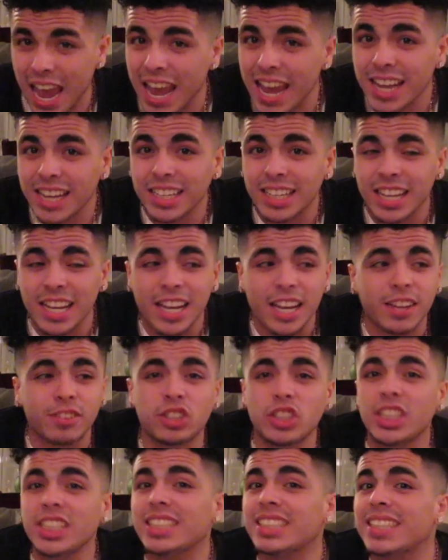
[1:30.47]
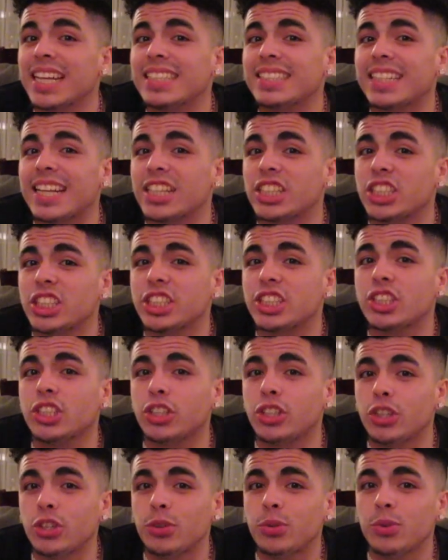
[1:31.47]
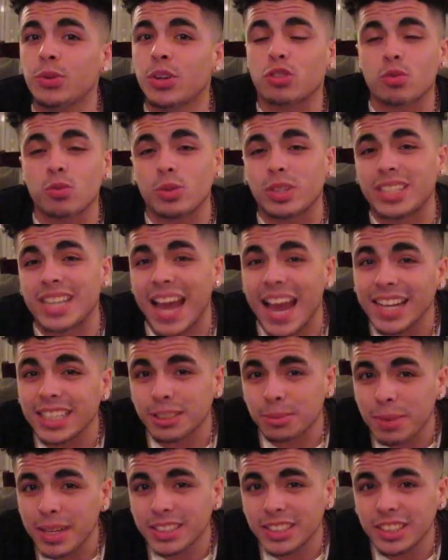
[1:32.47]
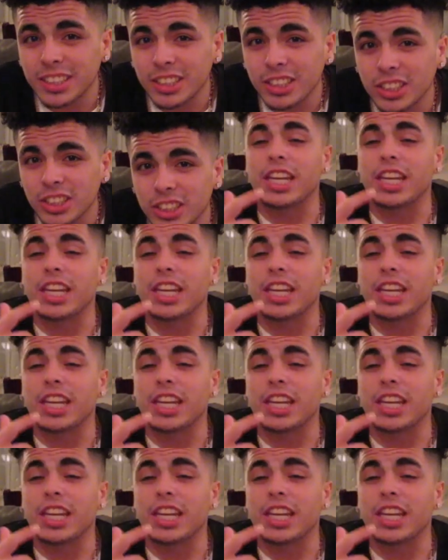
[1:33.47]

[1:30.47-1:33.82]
And if she sends that shit to you through text message,